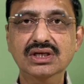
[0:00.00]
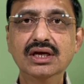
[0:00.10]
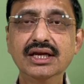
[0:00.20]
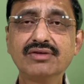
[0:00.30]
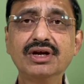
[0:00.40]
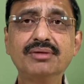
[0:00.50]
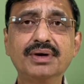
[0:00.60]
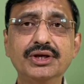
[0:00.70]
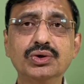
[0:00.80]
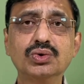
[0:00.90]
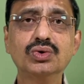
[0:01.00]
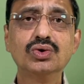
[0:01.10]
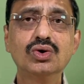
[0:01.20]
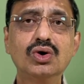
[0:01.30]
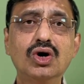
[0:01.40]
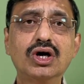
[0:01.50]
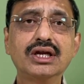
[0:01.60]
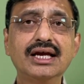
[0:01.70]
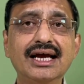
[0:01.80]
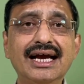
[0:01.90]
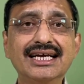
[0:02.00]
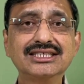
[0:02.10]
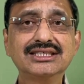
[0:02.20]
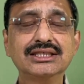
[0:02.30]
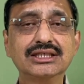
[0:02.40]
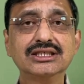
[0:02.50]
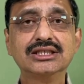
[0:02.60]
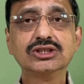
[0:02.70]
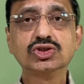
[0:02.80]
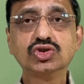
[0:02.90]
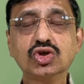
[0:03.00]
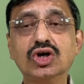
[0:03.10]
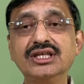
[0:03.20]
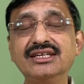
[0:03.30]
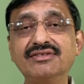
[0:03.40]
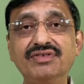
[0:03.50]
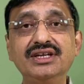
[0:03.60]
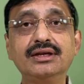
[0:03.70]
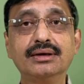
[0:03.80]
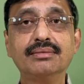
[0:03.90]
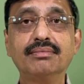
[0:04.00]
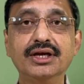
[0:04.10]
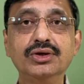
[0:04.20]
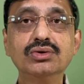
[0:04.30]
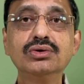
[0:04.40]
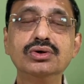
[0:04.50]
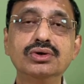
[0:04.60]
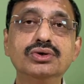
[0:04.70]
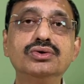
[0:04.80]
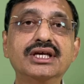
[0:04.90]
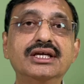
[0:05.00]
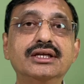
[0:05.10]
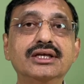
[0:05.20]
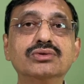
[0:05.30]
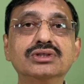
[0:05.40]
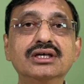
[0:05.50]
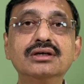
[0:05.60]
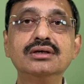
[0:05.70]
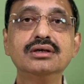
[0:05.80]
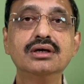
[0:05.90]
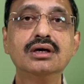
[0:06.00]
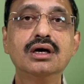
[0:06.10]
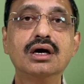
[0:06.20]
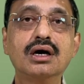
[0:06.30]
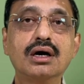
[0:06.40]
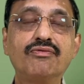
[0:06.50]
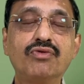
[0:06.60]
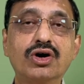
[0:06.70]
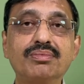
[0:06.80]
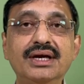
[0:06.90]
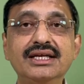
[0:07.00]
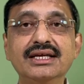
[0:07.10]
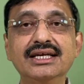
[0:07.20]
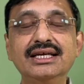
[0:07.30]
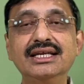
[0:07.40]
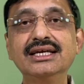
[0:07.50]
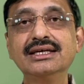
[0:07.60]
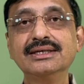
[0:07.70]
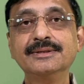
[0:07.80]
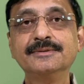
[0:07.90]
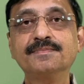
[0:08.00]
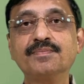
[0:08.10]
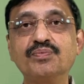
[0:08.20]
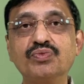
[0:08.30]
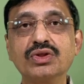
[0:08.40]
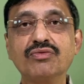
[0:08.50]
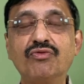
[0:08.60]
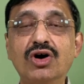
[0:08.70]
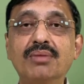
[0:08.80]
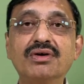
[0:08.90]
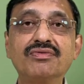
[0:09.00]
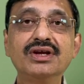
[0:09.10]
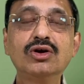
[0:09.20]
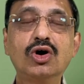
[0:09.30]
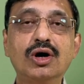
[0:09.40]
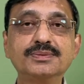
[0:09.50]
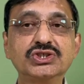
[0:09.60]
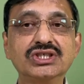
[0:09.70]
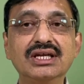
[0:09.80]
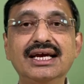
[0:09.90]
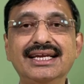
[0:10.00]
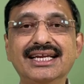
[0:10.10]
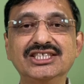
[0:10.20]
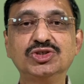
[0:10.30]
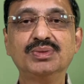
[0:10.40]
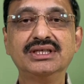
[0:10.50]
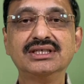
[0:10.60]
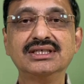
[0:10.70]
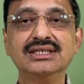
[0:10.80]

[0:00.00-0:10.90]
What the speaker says: required by you, or as thought it fit by you, you can give the format in a form of an optional attachment.